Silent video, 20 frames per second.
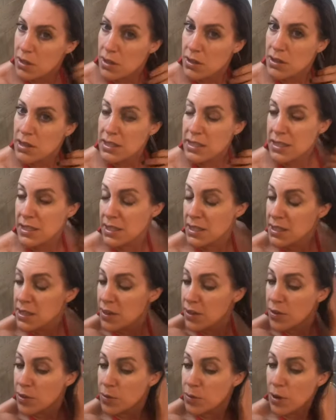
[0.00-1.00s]
this is
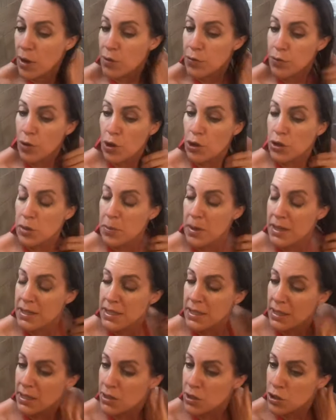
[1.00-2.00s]
the
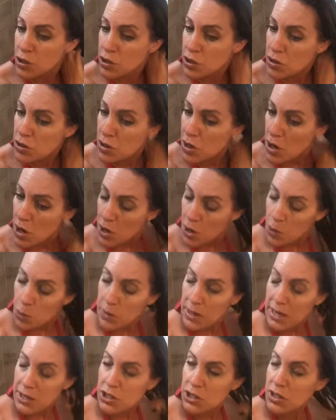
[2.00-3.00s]
volumizing conditioner. We
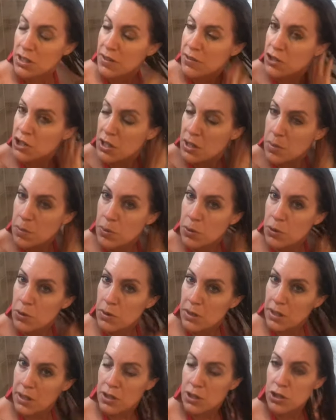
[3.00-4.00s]
actually have shampoo and
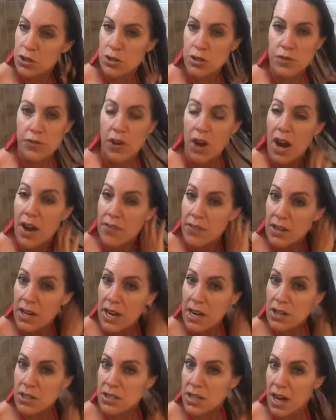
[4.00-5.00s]
conditioners for every
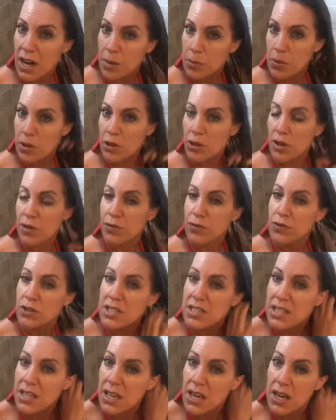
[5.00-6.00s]
hair type. Whether you have
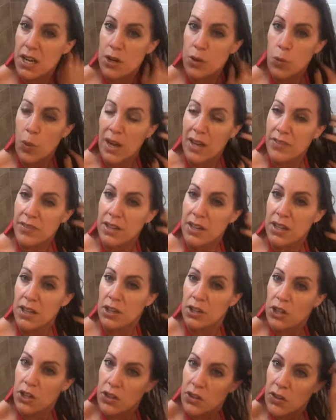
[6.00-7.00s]
frizzy hair, wavy hair,
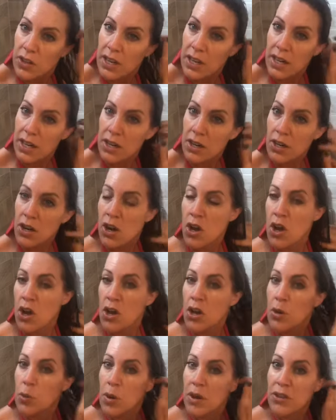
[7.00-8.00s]
curly hair.
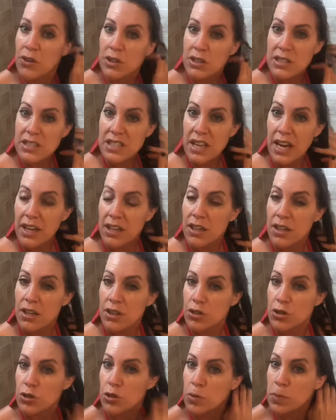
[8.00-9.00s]
Whether it's like
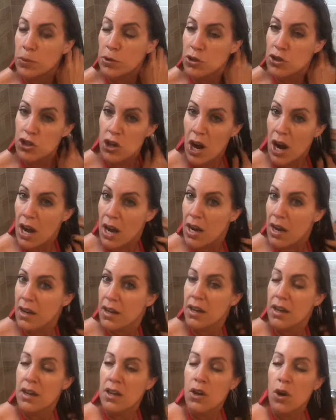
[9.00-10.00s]
super dry,
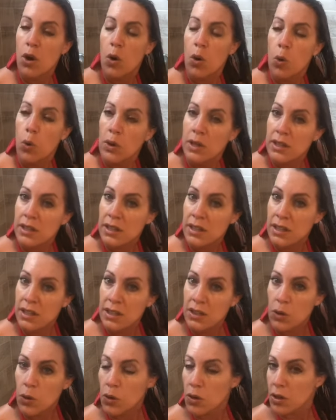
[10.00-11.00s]
oily,
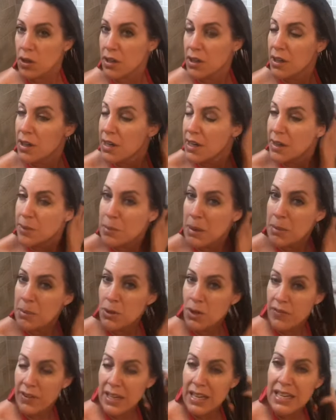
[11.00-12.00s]
or maybe you
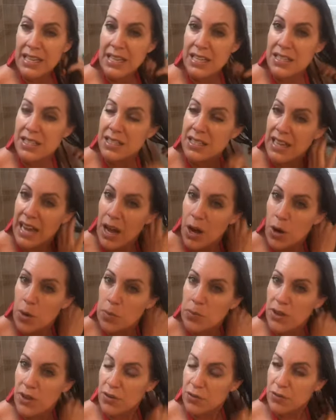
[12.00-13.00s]
have an icky scalp
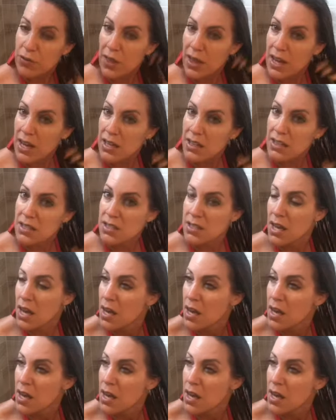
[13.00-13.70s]
that flakes.